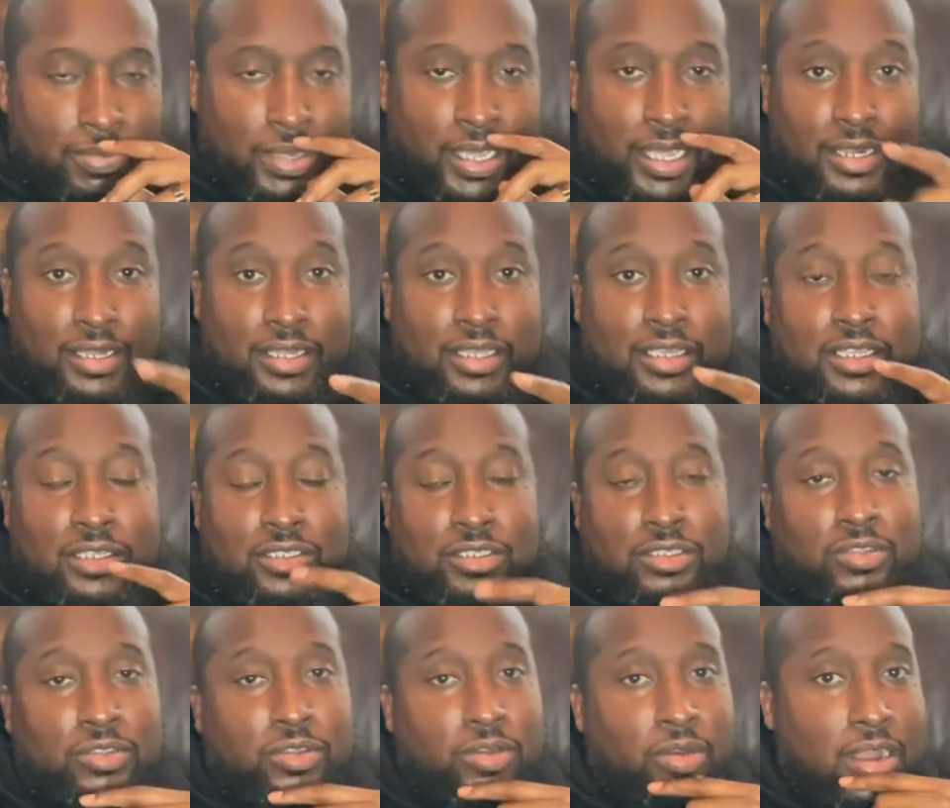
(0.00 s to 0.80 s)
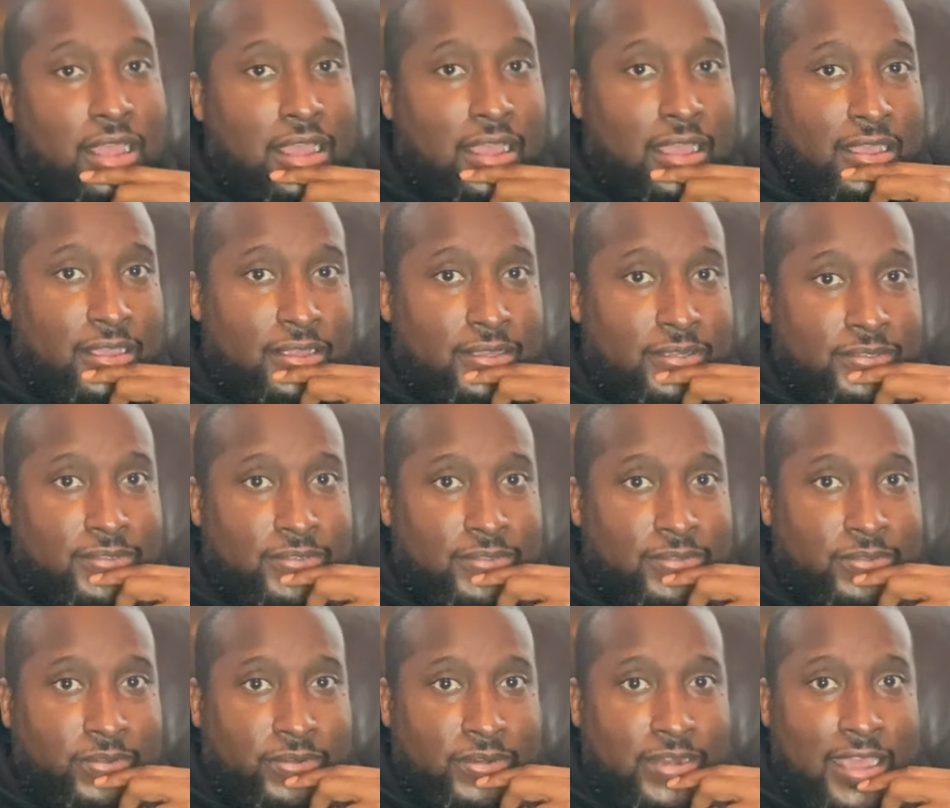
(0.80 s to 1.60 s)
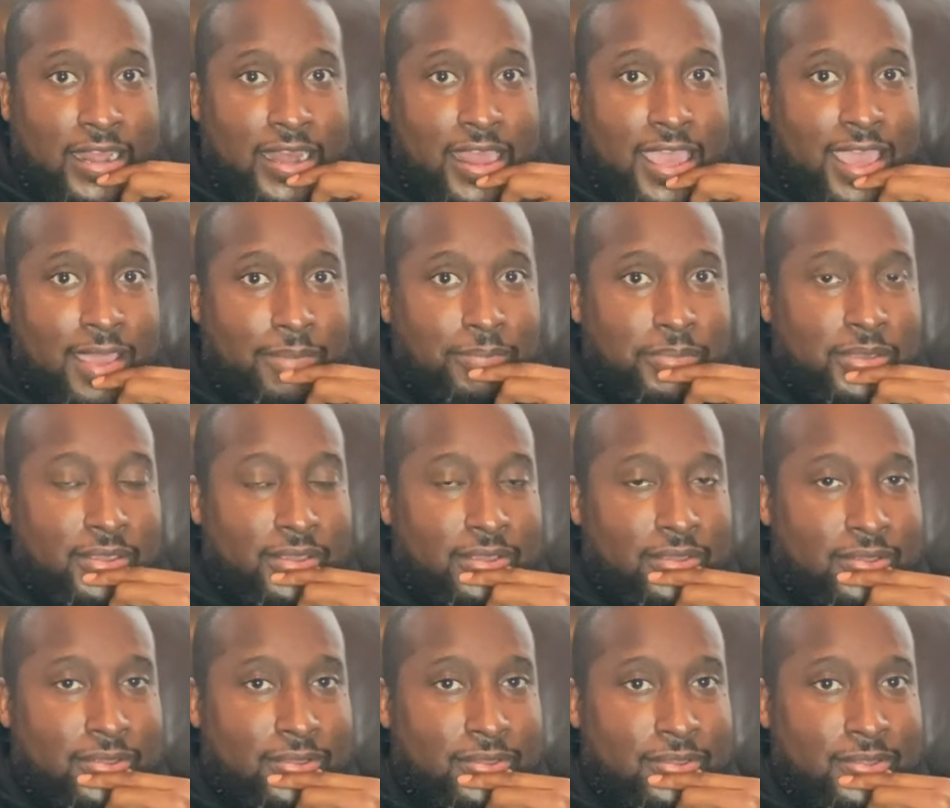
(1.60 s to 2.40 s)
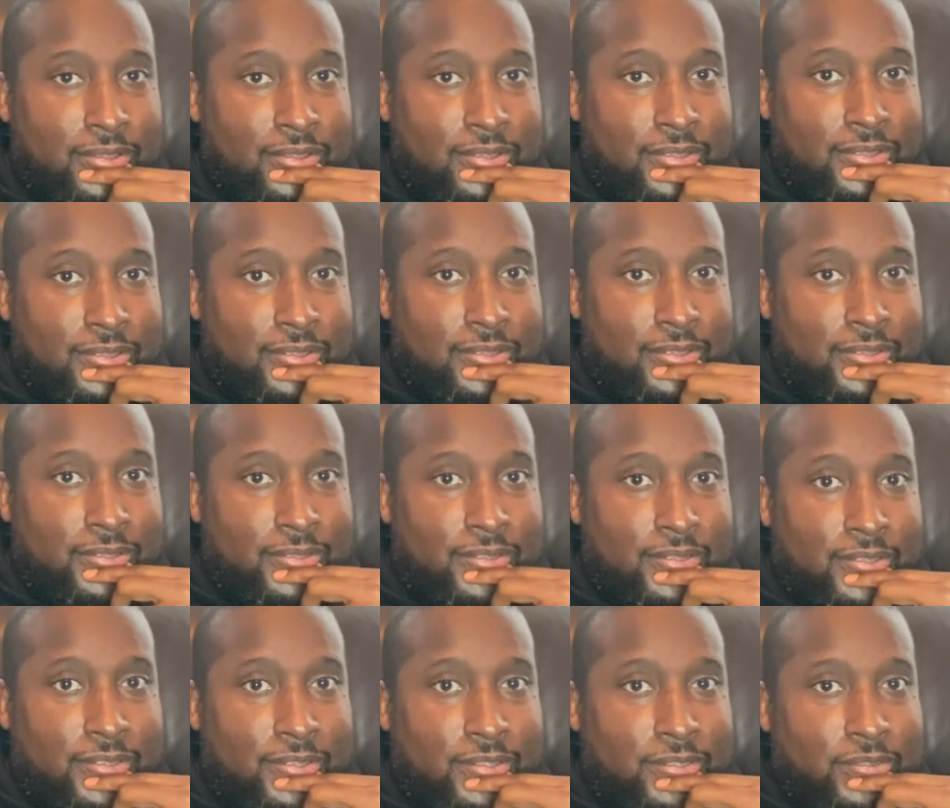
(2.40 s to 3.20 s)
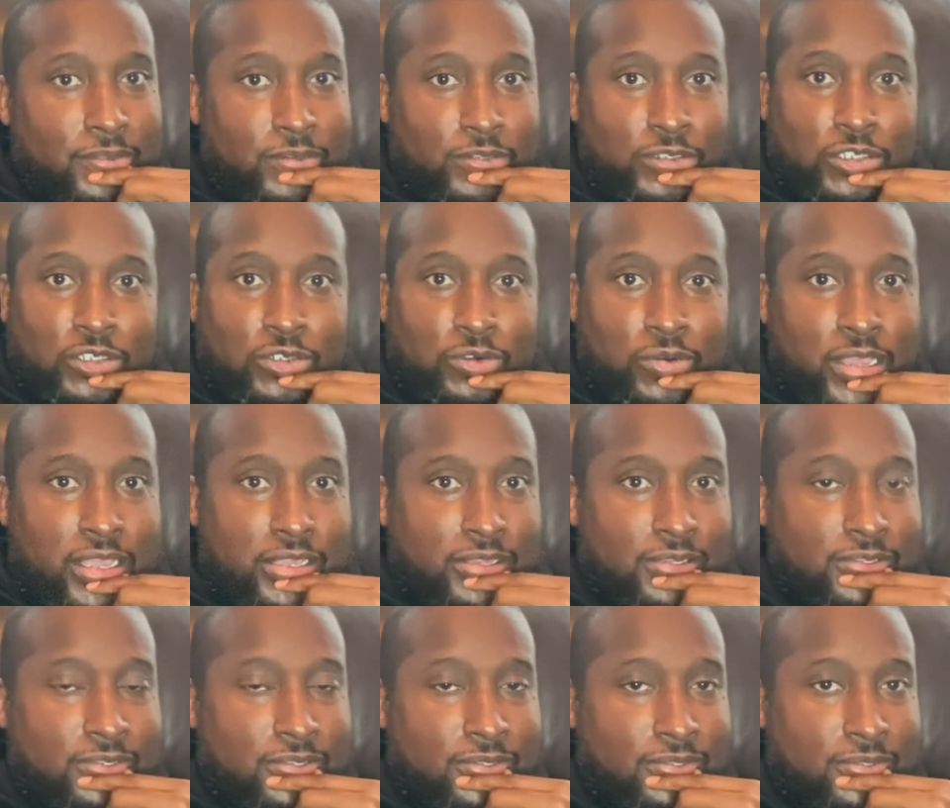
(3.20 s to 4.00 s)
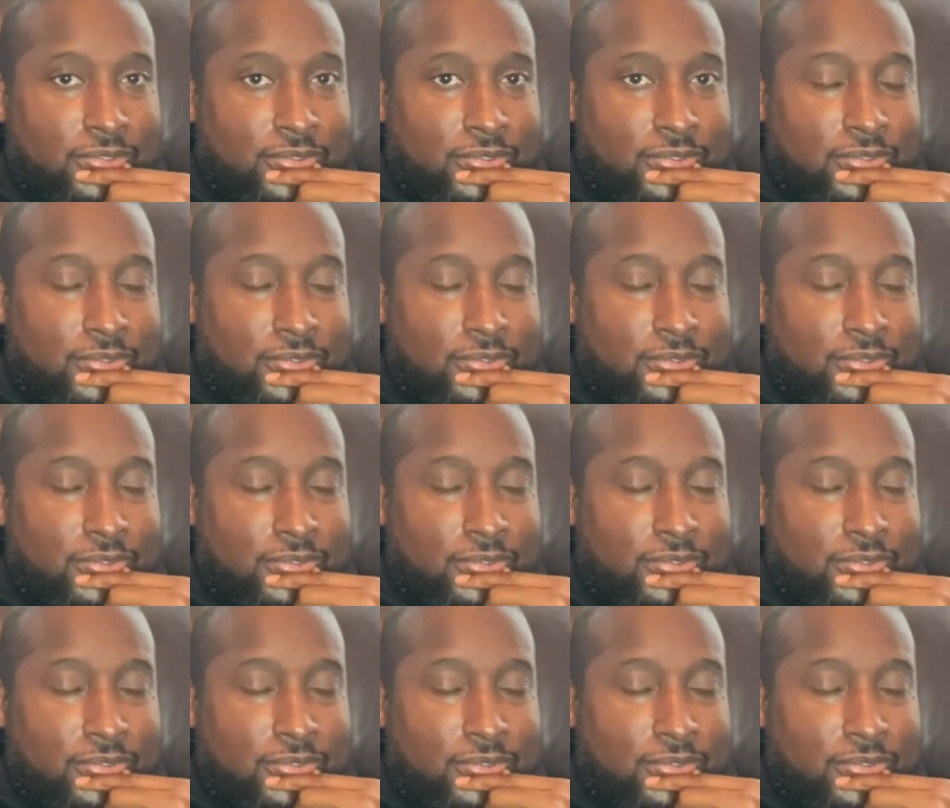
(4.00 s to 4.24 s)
Man, look into their eyes. They're not happy. They're stressed.